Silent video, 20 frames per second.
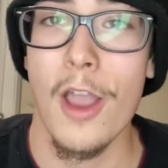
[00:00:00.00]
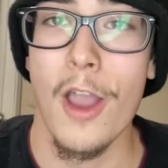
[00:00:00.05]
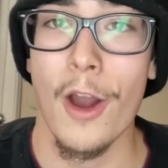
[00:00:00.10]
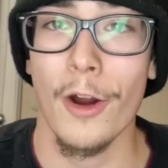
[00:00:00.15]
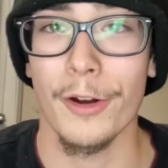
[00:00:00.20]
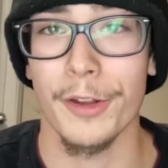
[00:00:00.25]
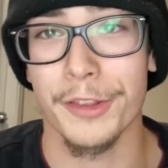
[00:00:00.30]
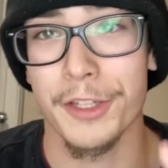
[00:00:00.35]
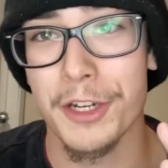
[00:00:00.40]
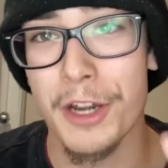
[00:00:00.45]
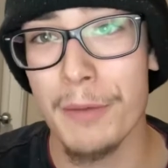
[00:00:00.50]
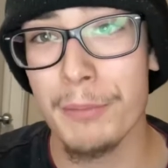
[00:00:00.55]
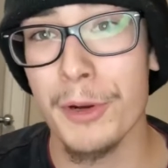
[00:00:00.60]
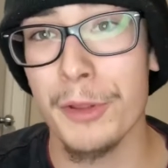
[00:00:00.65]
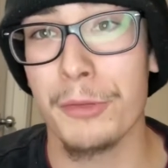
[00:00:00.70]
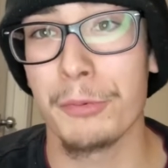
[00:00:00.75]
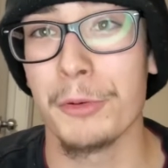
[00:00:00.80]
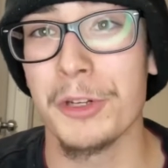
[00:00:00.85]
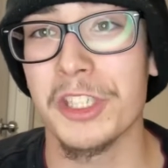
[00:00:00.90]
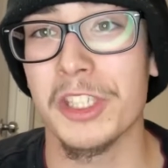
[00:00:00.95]
All right, the number
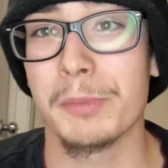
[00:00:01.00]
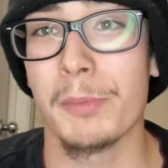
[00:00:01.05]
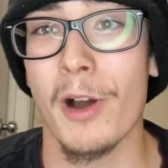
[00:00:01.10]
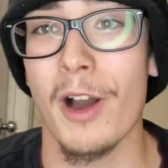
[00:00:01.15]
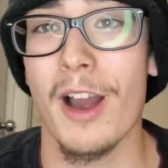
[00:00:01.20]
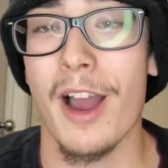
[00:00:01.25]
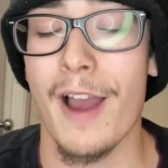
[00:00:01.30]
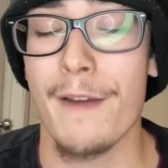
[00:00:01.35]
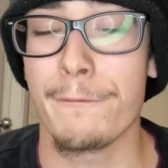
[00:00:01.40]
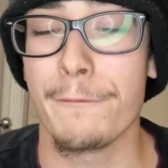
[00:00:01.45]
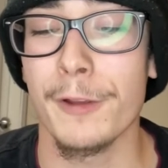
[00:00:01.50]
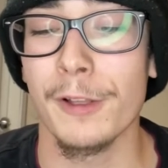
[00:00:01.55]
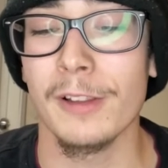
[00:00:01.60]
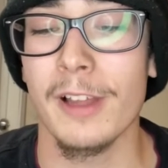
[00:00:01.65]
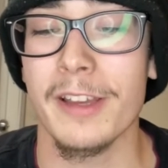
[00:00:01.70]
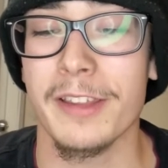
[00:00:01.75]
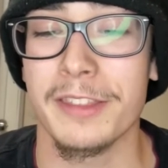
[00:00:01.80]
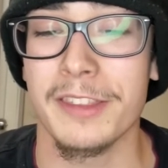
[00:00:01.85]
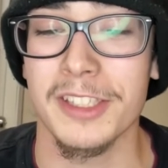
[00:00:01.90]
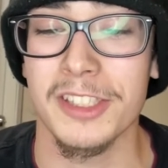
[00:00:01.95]
3 spot, I feel
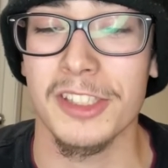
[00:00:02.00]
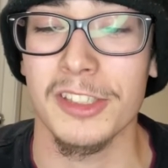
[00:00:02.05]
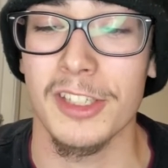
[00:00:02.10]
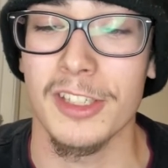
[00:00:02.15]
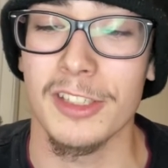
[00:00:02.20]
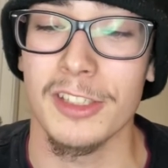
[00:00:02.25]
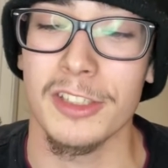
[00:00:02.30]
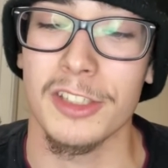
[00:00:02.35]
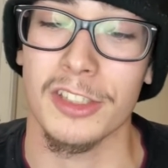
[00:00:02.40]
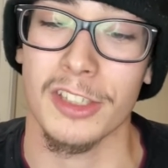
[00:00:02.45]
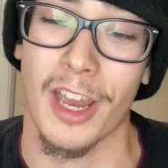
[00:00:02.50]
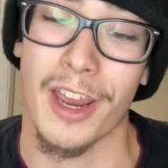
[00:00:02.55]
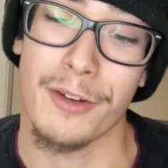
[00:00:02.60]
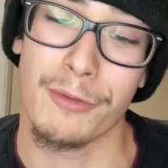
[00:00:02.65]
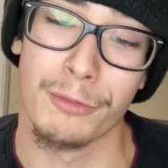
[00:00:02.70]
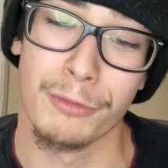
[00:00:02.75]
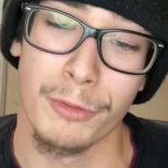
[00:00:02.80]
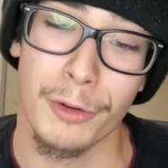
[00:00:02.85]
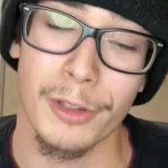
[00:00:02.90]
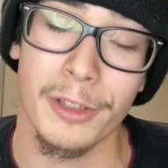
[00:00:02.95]
like this is a
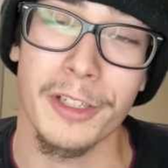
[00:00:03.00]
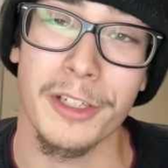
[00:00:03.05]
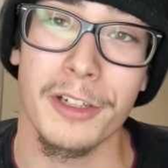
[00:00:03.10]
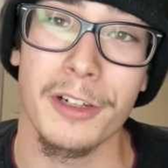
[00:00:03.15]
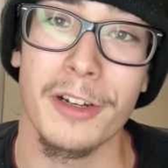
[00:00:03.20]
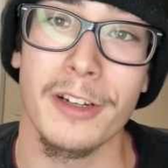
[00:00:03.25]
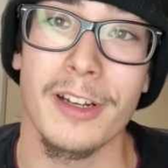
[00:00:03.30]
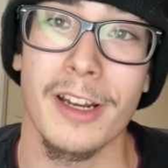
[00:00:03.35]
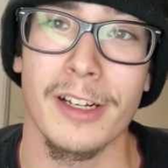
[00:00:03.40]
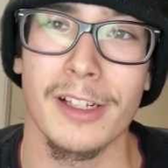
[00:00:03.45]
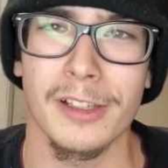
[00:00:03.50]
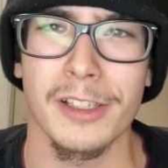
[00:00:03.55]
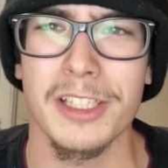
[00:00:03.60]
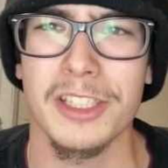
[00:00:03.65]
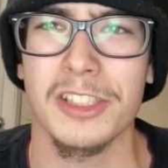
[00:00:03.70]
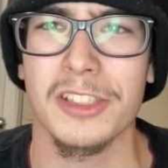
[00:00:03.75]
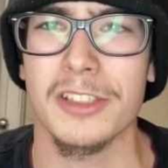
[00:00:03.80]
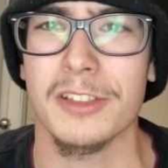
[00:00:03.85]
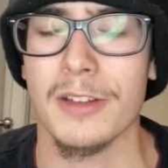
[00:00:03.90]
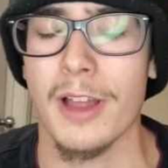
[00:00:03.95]
really good and at
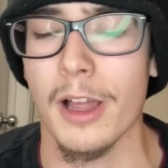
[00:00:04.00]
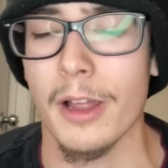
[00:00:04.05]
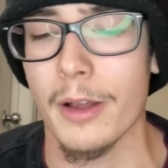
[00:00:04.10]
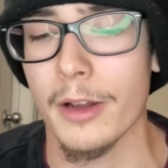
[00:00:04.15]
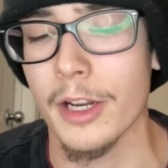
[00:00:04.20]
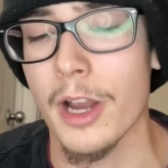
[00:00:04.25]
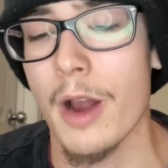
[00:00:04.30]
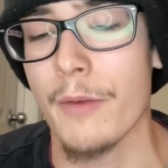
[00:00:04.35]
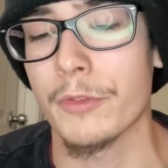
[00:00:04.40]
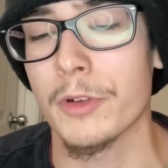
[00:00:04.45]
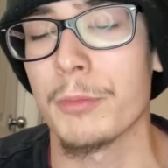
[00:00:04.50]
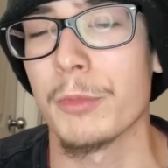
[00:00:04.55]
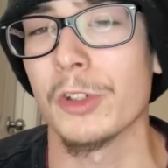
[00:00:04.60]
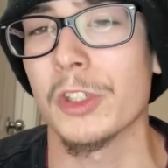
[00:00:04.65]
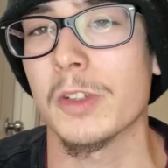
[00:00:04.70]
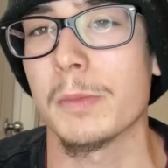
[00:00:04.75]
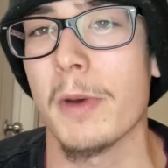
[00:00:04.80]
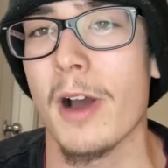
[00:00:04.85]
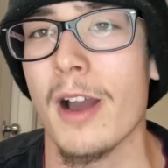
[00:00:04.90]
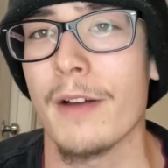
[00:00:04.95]
least a comfortable
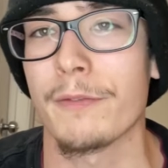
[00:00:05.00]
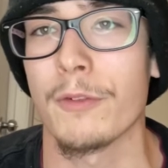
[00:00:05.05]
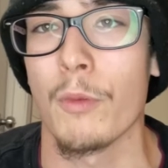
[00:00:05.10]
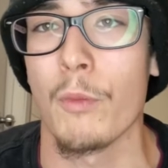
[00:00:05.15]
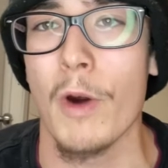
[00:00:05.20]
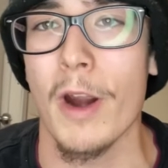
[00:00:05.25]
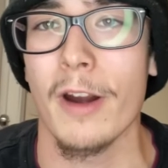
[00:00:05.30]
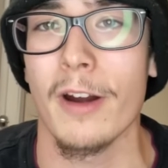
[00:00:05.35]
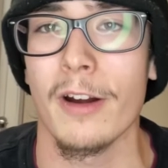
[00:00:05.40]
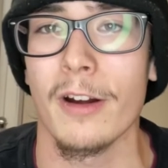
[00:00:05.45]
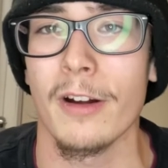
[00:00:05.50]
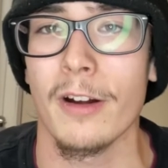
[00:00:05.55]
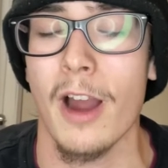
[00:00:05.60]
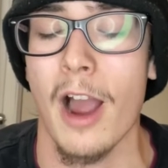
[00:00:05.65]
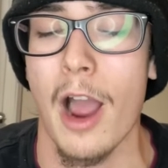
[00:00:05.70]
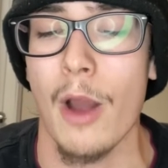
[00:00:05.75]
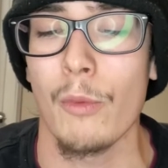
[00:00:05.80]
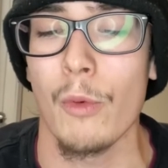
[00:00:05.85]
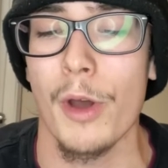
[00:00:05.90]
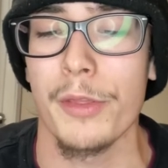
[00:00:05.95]
spot for where
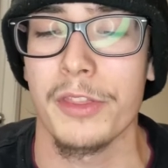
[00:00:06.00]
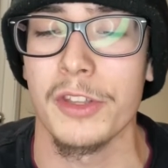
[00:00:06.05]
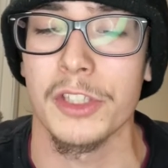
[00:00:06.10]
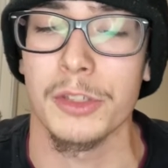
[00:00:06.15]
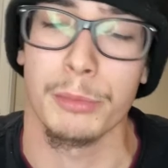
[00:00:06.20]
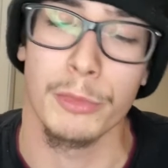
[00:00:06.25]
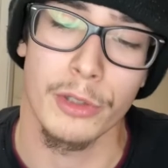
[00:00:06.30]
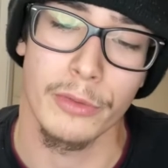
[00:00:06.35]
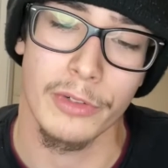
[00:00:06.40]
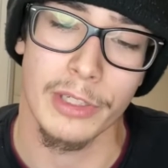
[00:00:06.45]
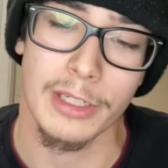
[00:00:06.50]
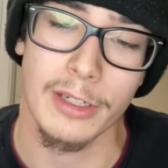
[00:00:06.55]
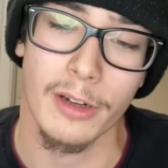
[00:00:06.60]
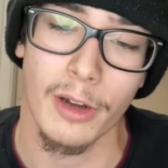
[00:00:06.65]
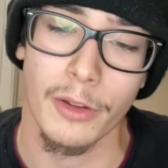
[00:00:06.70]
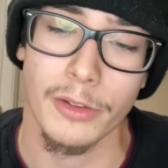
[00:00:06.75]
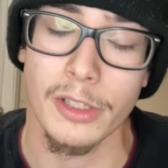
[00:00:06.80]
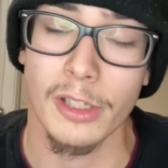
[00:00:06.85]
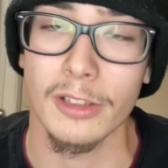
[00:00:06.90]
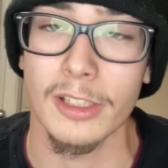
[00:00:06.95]
I want this movie
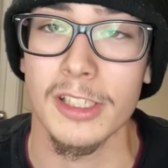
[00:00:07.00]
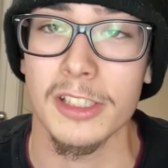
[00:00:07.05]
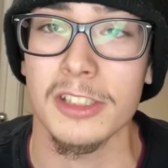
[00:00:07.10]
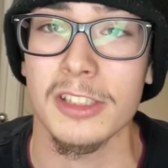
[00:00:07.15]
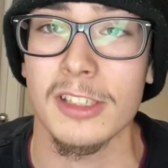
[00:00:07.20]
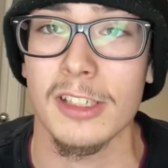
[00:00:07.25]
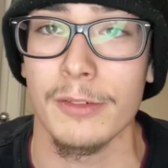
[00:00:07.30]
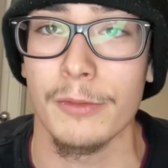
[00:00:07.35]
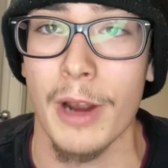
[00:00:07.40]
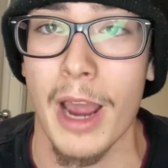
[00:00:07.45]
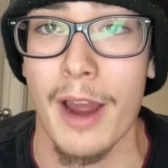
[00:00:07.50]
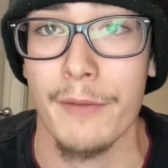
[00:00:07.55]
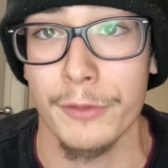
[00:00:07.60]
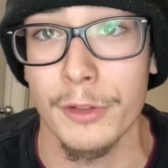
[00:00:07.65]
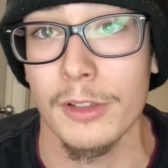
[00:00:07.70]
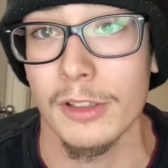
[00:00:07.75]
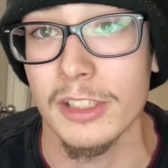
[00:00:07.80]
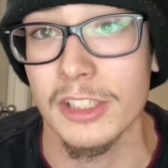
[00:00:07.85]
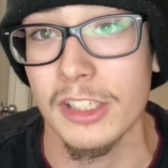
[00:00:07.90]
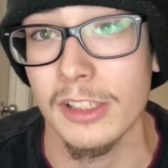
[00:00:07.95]
on the list. At
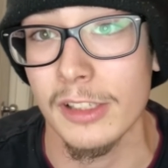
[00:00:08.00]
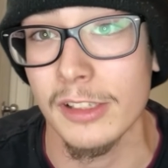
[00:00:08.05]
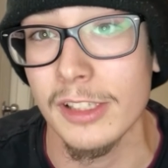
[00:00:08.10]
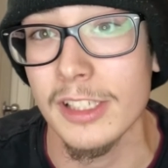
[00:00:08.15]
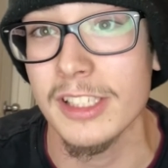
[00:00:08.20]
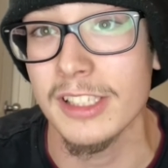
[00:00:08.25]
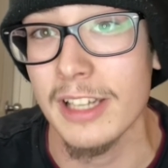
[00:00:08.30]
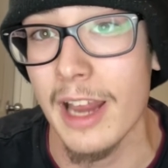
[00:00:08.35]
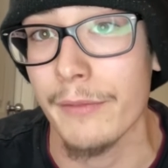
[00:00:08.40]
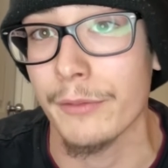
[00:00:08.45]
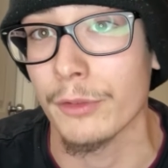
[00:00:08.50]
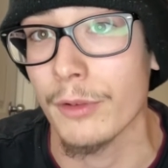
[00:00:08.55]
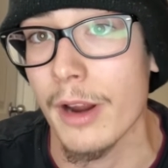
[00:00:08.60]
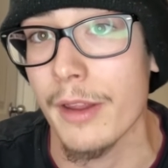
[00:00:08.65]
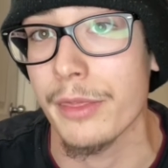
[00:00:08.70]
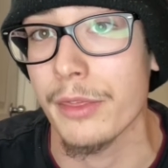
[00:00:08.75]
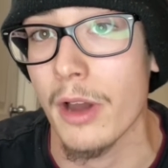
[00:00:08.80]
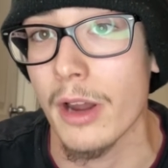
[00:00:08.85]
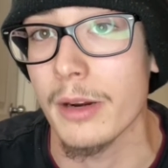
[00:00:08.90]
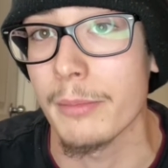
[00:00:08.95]
least after I
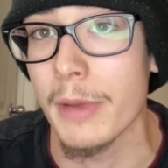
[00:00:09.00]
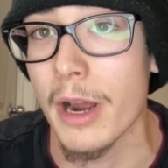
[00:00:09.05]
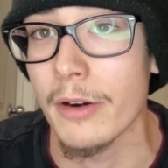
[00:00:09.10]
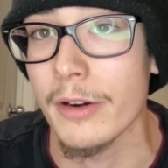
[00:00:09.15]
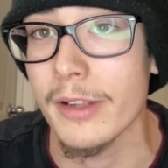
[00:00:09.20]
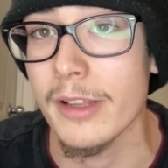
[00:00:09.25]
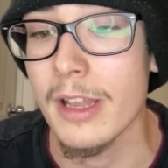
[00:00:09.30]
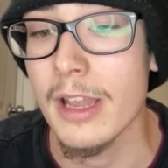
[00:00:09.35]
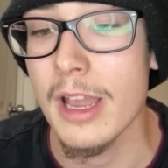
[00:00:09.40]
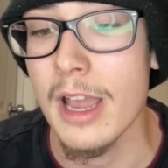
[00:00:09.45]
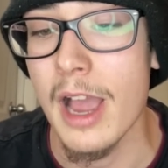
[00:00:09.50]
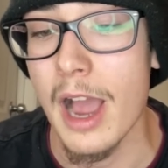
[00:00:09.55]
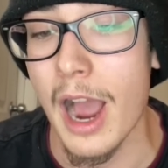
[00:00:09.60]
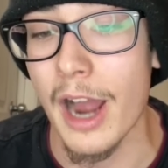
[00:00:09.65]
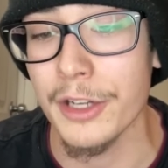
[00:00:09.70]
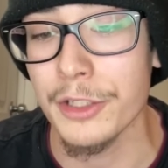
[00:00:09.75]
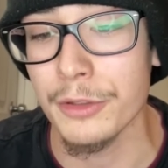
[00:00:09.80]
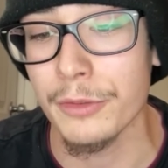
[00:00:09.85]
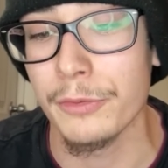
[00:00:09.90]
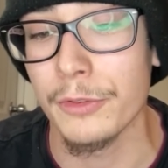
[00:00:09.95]
thought about it, I
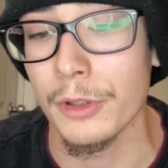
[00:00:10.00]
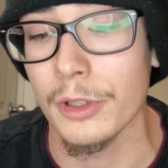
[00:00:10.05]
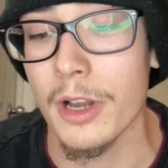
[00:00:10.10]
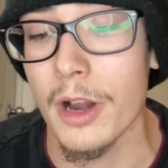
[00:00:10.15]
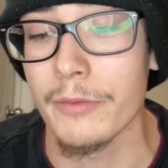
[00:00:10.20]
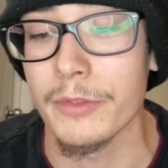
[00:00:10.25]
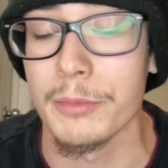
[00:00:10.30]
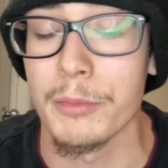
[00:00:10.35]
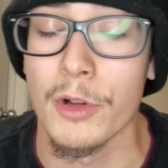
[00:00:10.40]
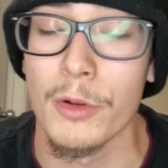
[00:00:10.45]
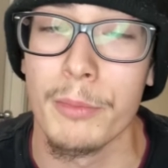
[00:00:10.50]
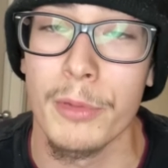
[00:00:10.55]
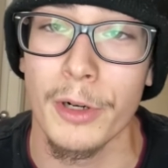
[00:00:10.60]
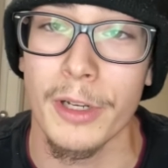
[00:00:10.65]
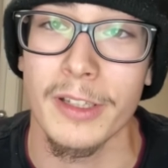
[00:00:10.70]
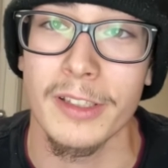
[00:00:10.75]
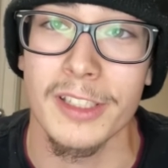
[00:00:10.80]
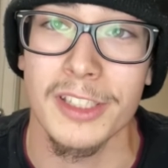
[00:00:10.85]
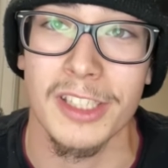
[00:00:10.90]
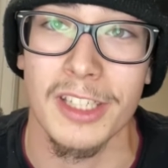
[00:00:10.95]
do feel comfortable
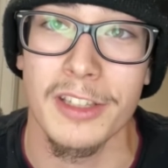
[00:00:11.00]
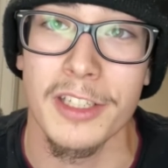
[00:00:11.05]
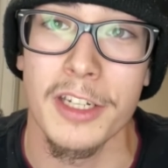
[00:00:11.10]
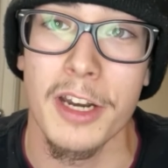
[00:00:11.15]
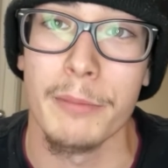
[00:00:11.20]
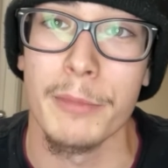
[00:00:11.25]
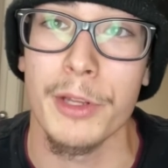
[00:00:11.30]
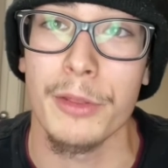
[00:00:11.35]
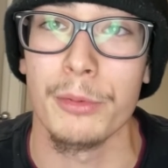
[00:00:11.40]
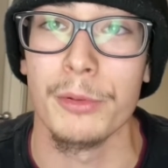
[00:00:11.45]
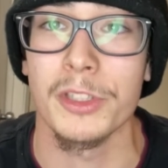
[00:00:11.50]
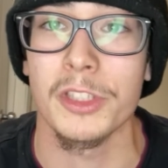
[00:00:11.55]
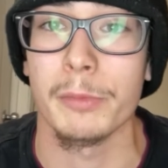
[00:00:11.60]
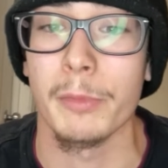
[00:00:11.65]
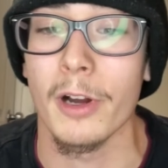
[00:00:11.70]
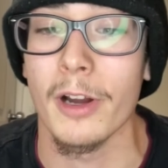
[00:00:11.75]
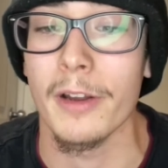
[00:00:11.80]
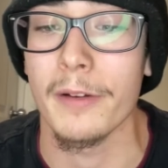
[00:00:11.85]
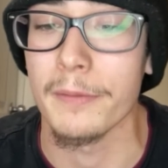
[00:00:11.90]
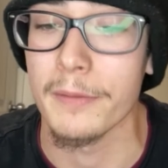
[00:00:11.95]
putting this in the number 3
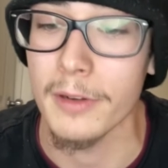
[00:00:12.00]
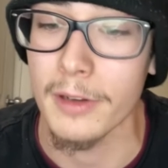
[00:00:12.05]
spot.